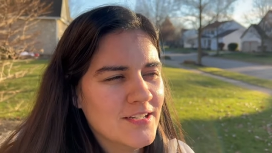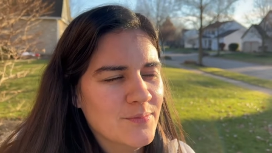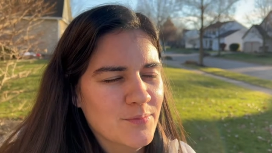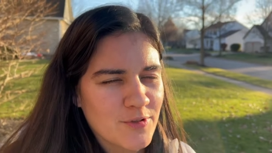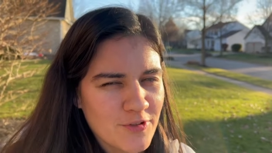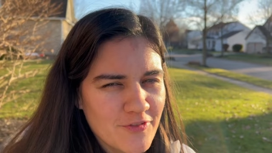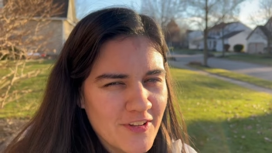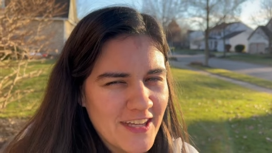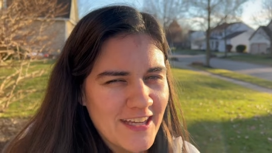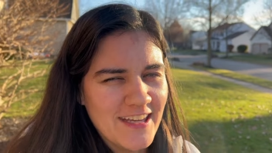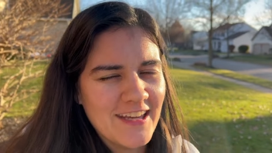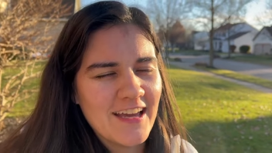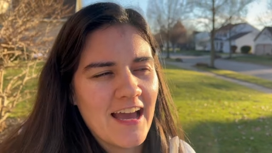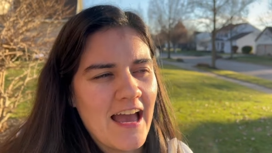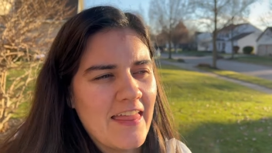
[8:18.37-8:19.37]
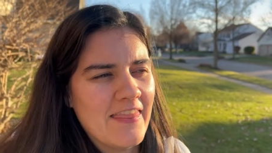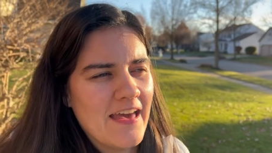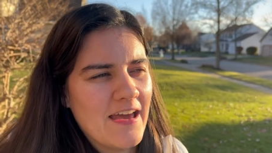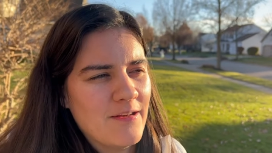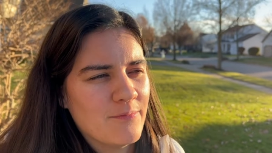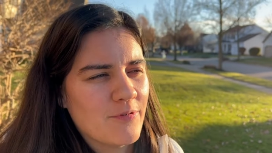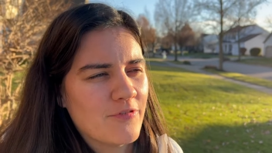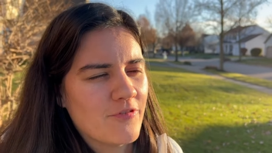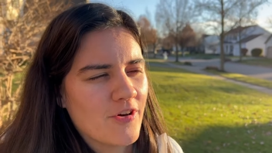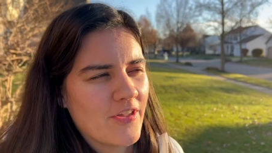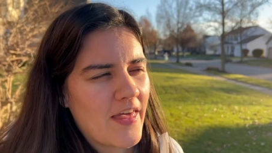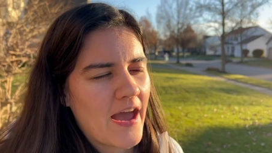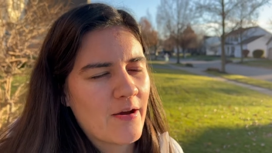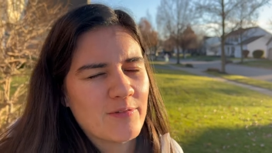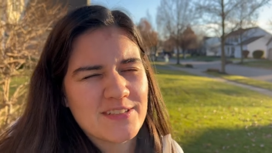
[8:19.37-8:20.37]
movie. And then before
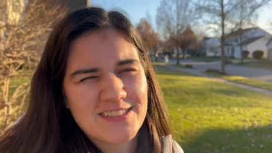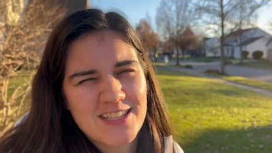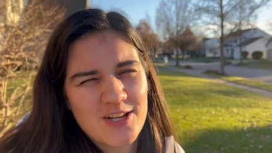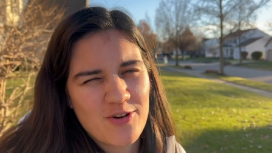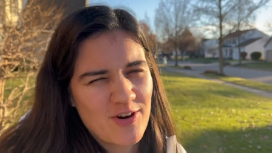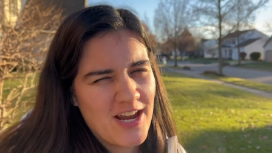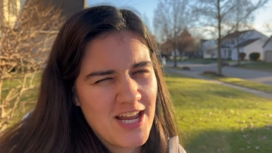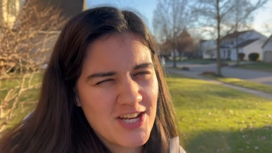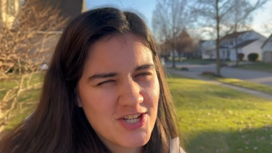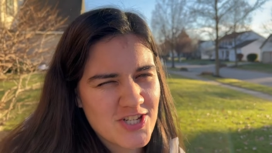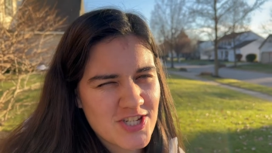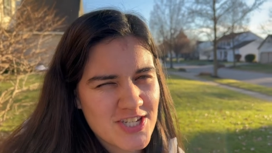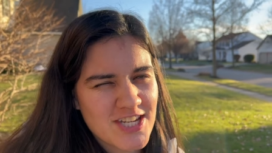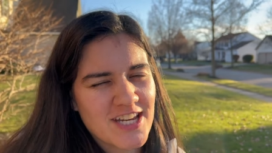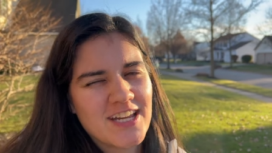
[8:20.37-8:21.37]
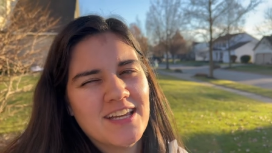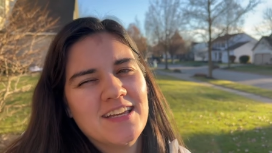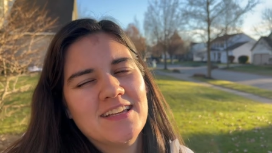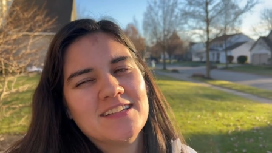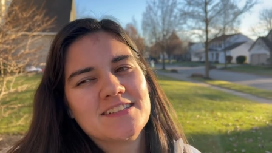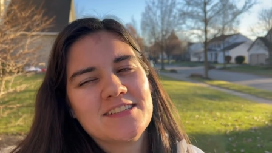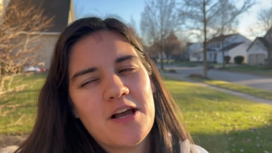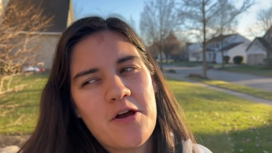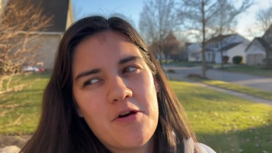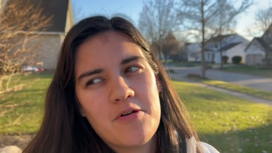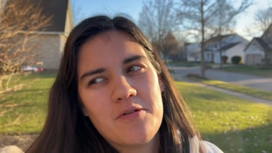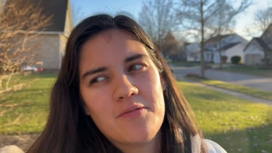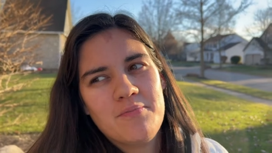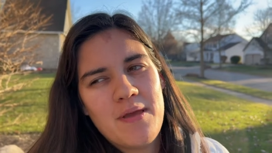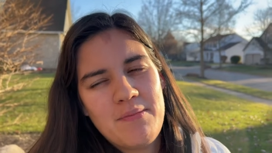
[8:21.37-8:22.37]
that was The Grinch.
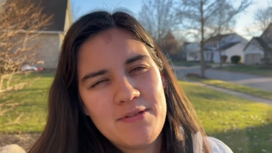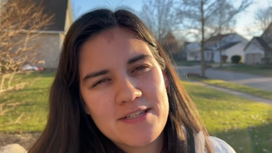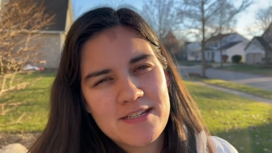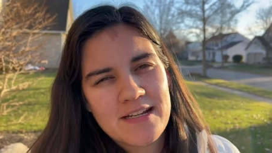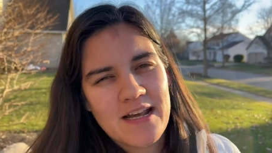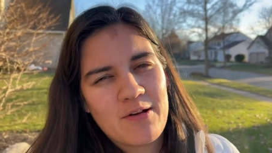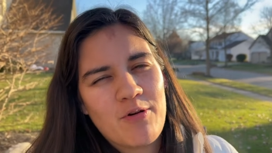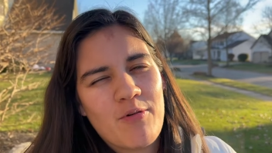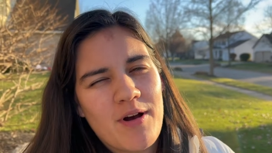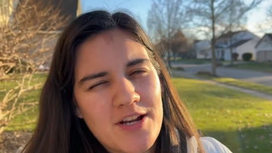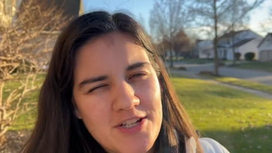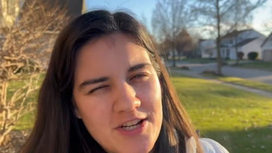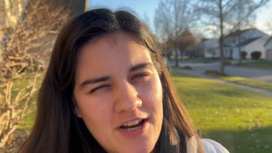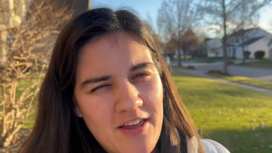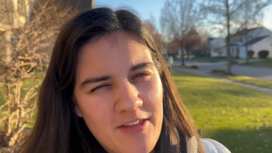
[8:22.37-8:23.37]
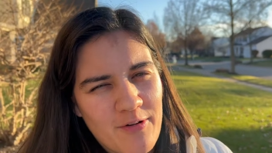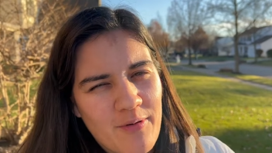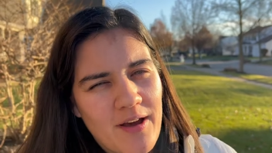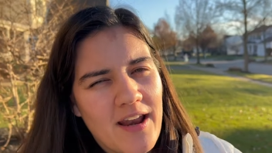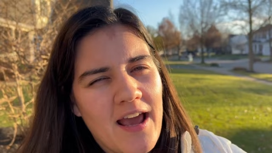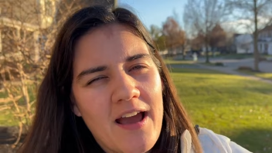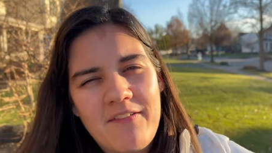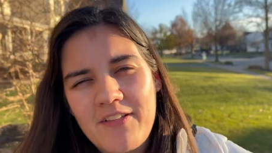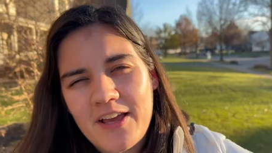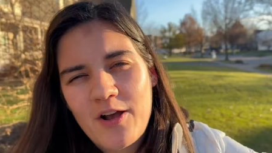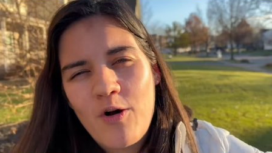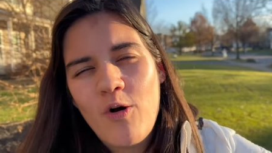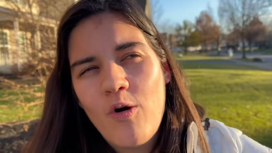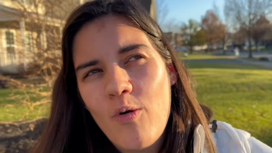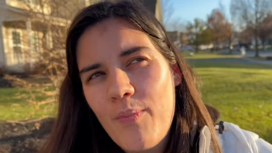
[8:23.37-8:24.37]
So maybe tonight we'll watch another one. I have like
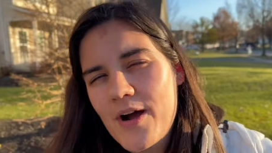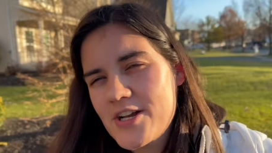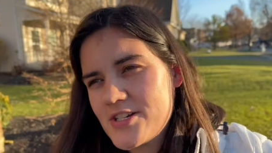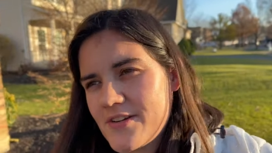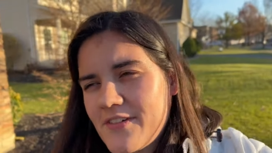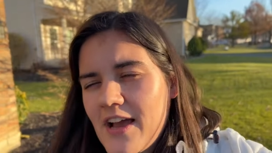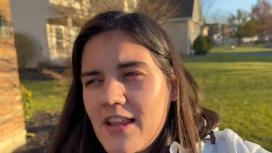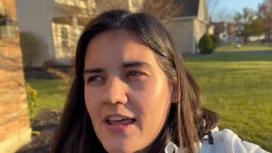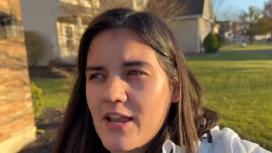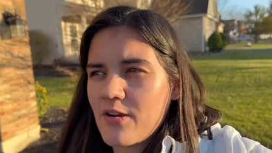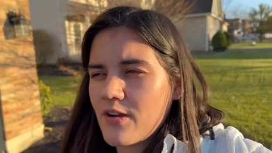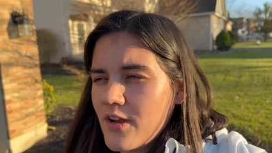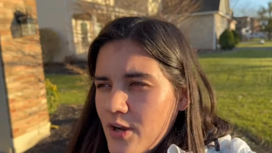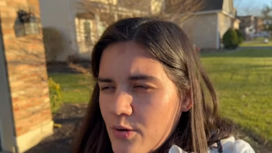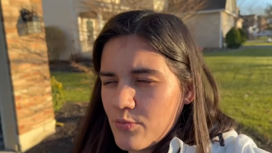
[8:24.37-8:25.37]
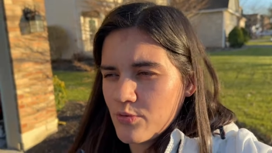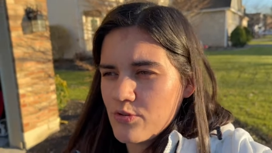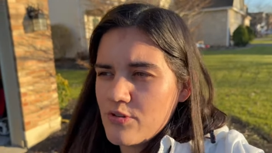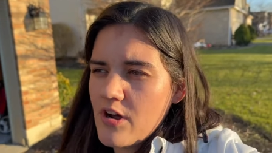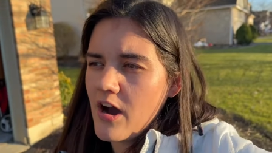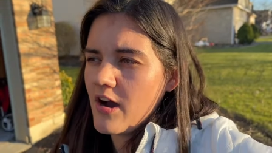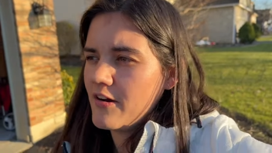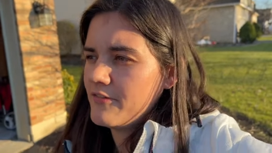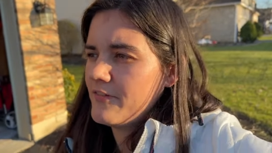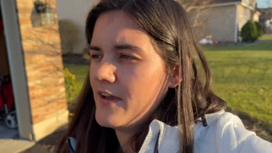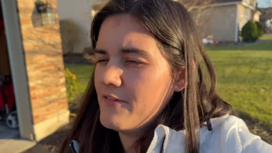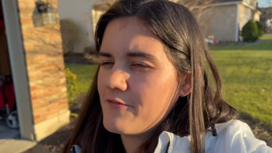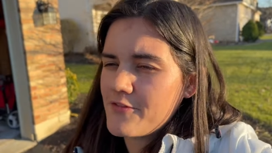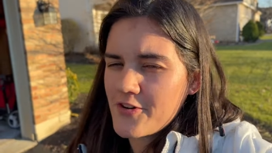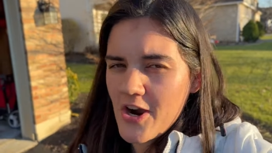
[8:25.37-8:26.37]
a whole bunch. I've got like Rudolph
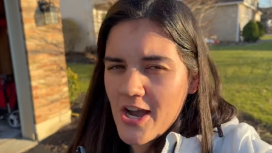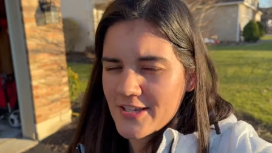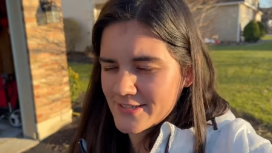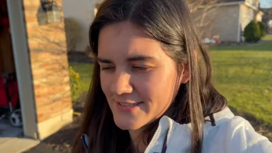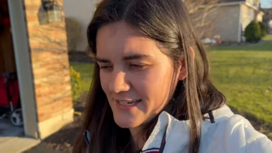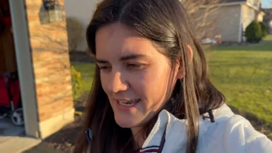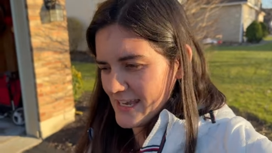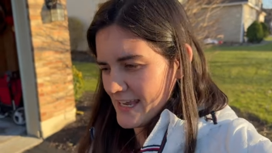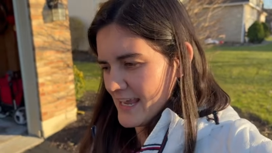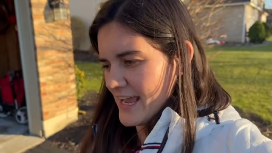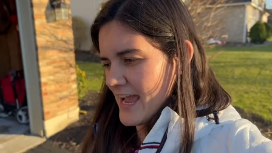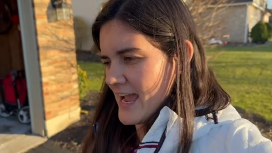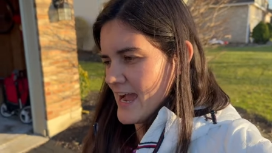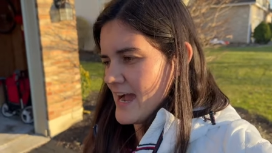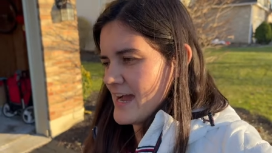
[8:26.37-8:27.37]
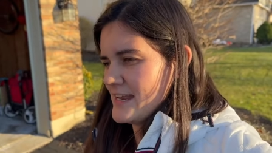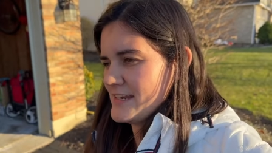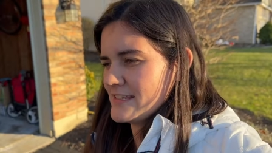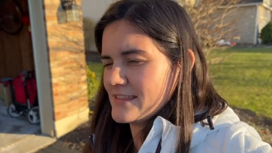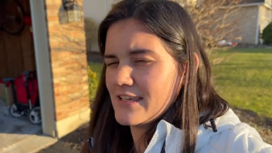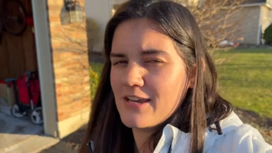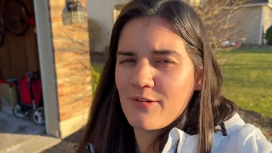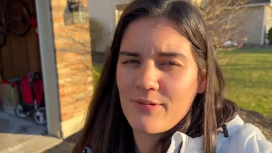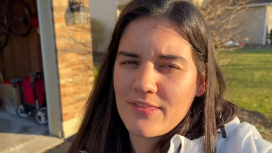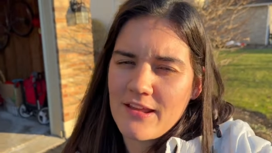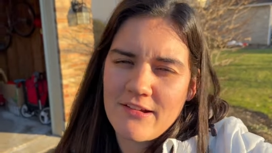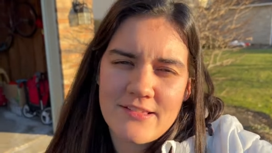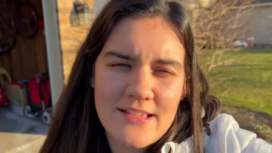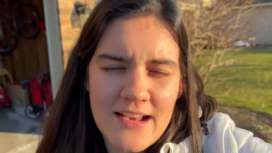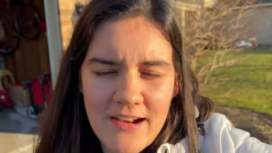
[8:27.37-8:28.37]
and Frosty and The Year Without
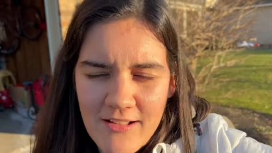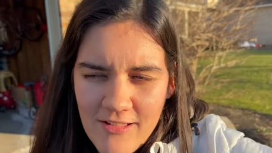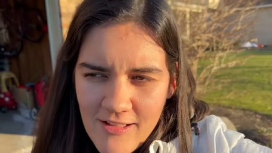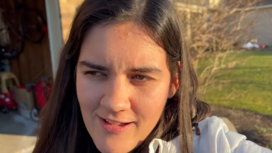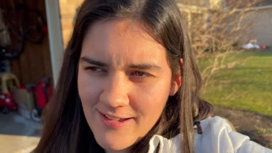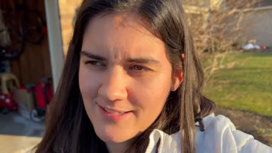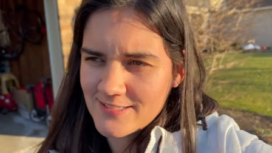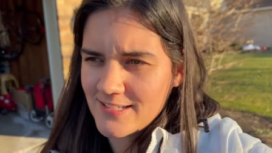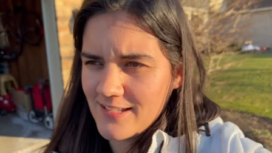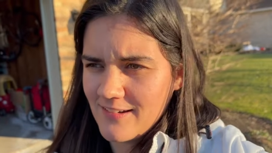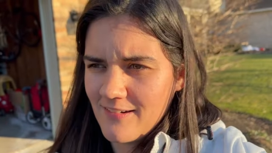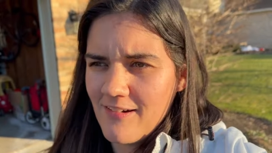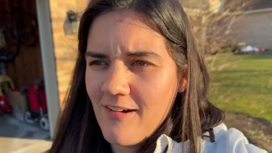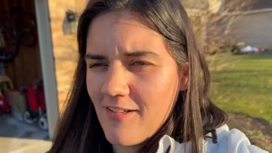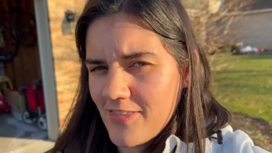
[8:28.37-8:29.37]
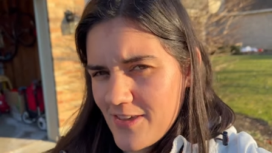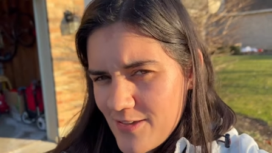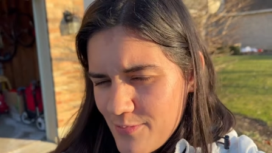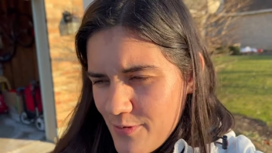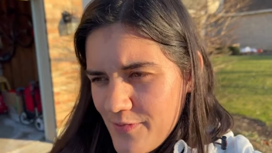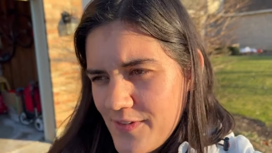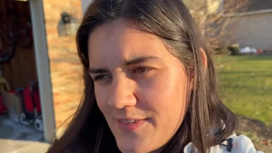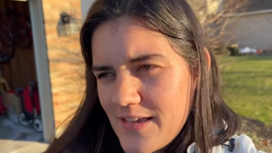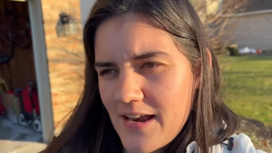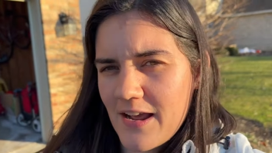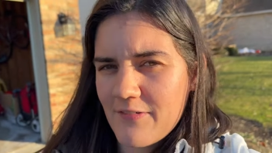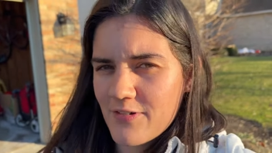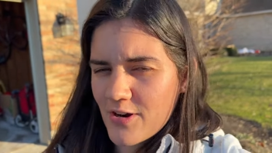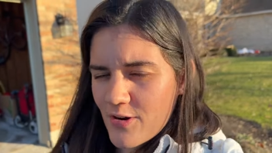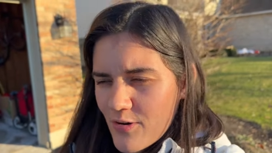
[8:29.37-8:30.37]
a Santa Claus and all these movies that
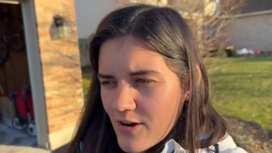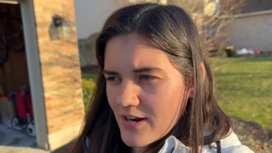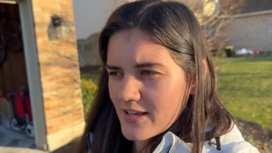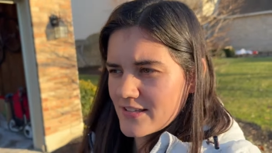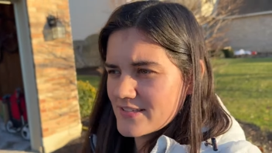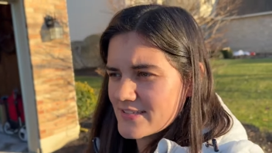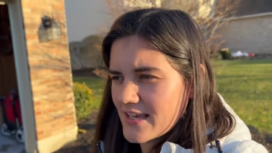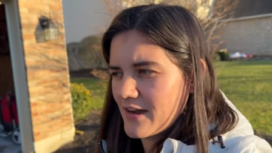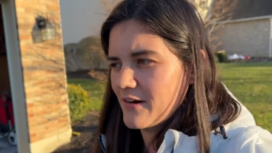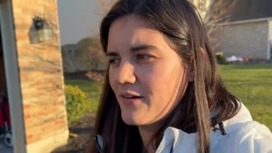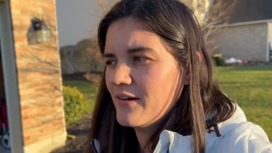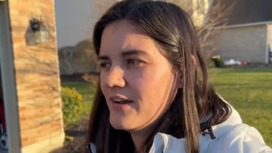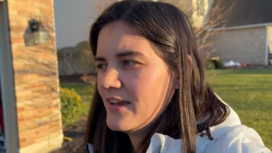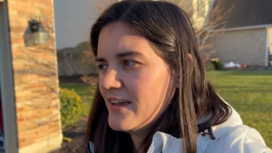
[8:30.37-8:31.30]
I've recorded. So